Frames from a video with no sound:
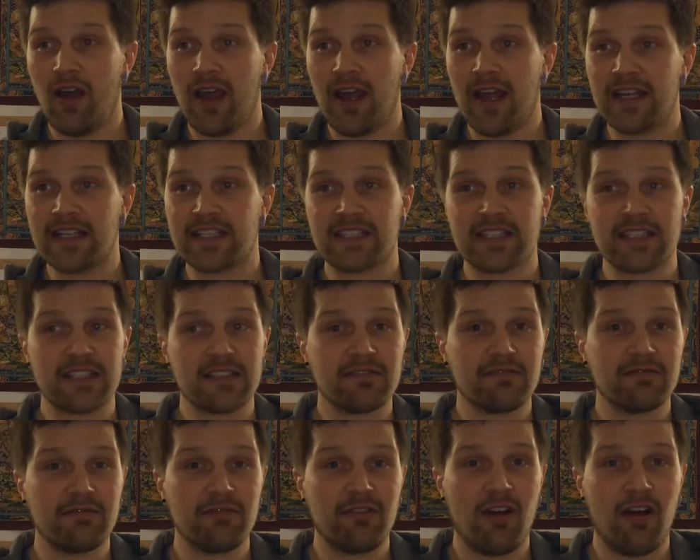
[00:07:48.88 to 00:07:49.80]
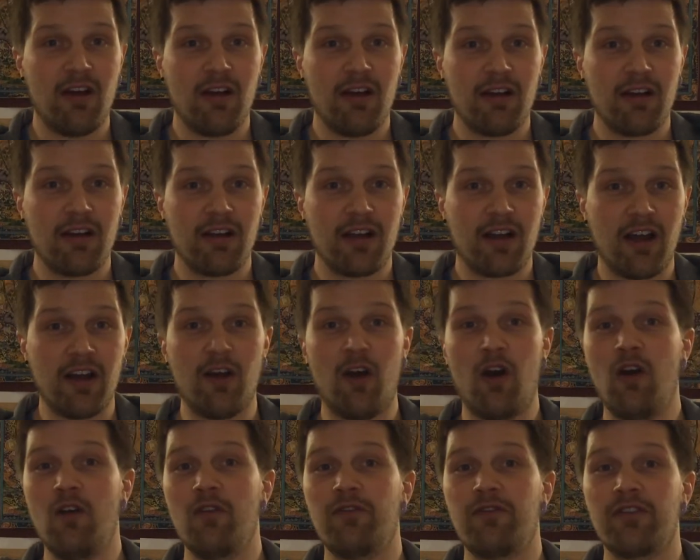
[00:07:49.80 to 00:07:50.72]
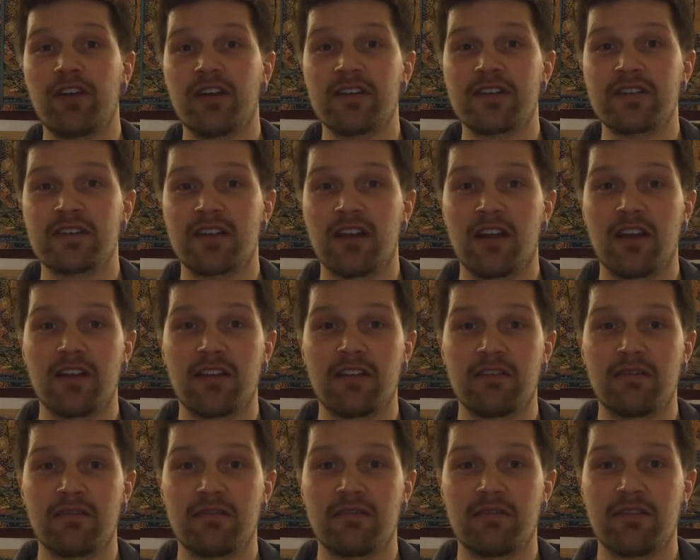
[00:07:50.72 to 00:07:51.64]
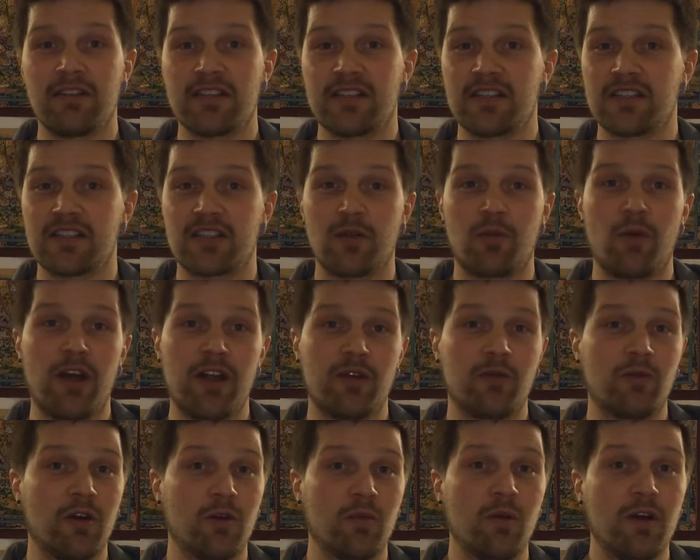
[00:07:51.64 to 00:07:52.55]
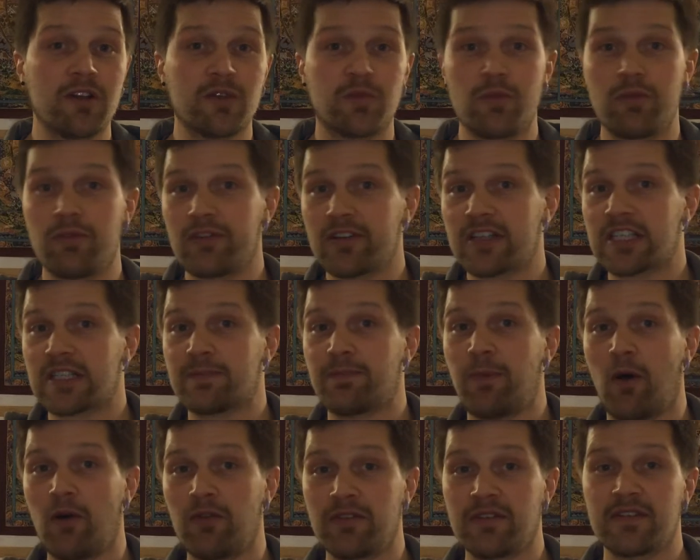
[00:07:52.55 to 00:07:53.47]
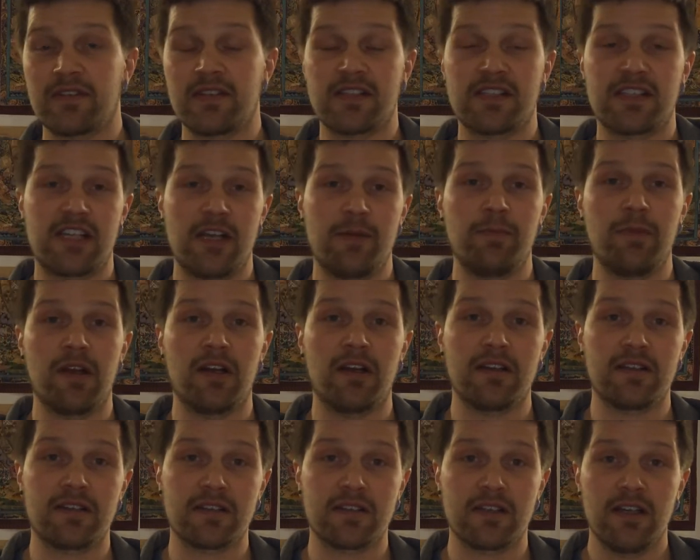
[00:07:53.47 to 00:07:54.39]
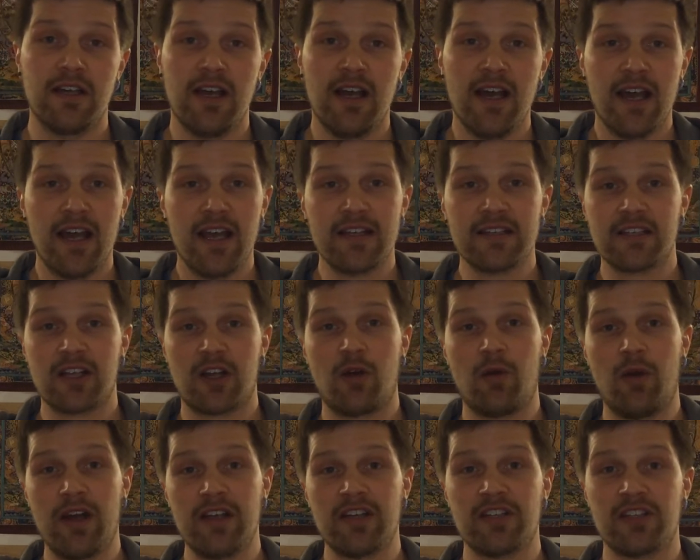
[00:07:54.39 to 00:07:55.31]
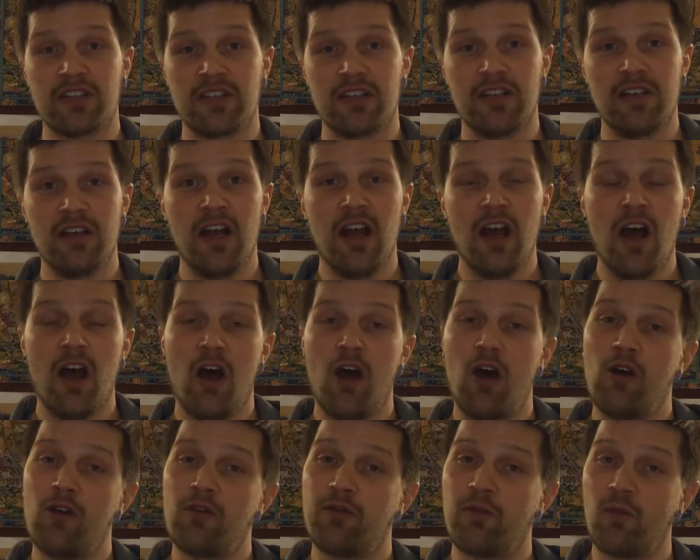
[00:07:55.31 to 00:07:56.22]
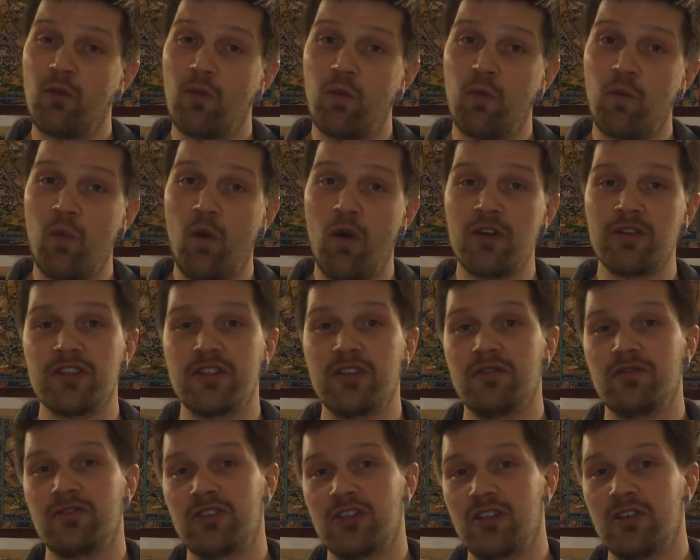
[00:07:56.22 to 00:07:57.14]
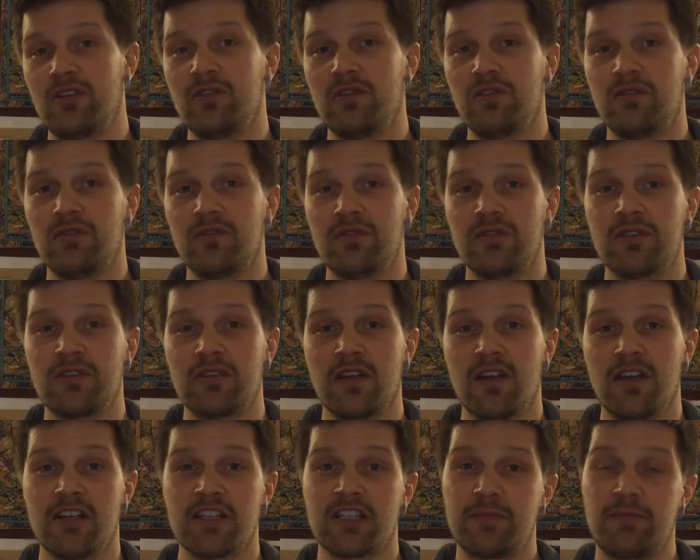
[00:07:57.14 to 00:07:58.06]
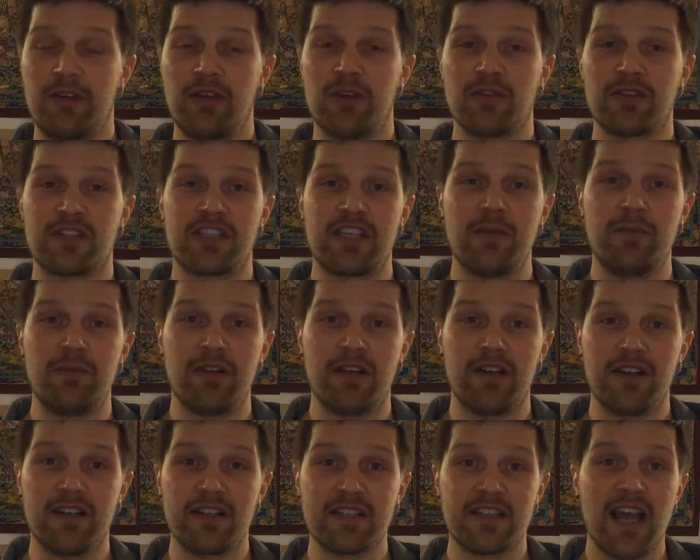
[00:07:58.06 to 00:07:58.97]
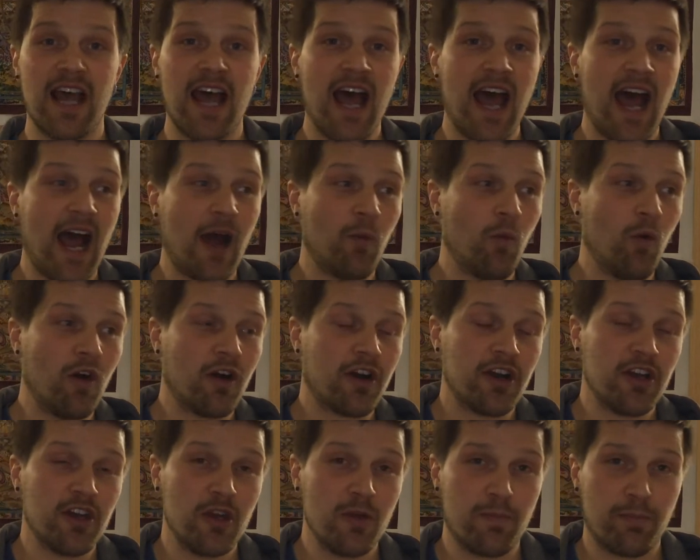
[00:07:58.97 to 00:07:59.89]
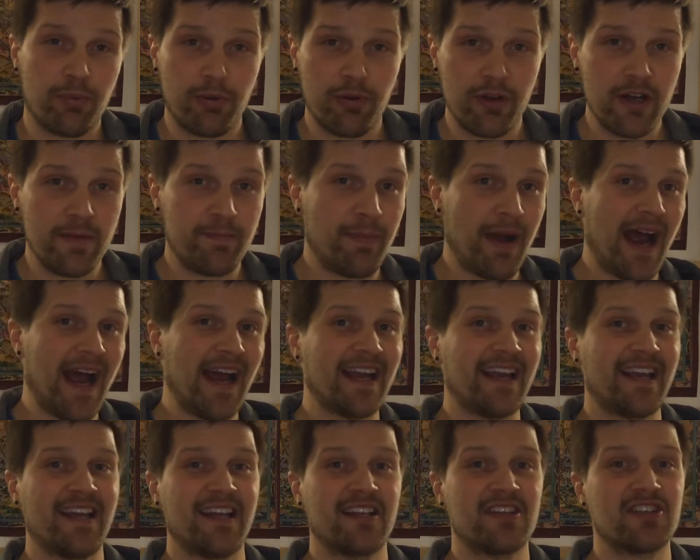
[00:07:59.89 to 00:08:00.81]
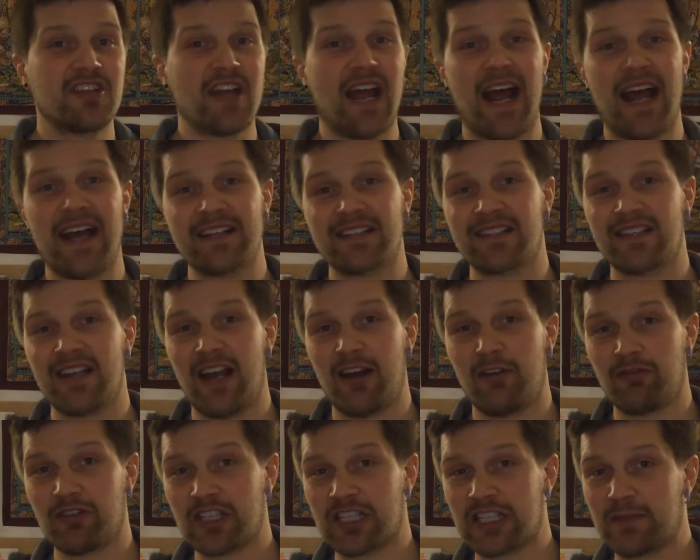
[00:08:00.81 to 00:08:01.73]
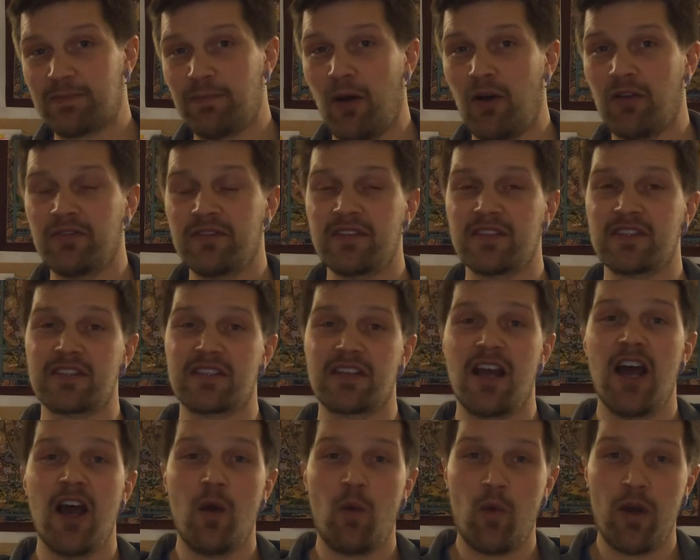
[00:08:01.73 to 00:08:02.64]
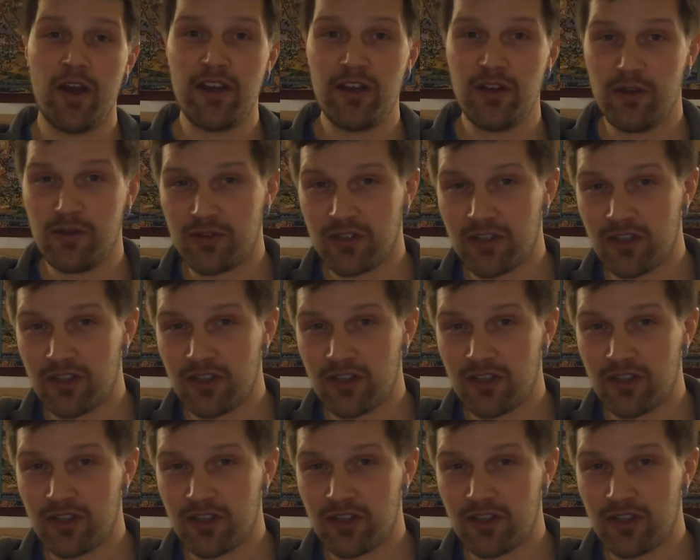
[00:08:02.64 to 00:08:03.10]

it's kind of obvious that this is the way the world works. We respond to stimulus. It's a question of what do you choose to be your stimulus, and what can you pre-package as a response when you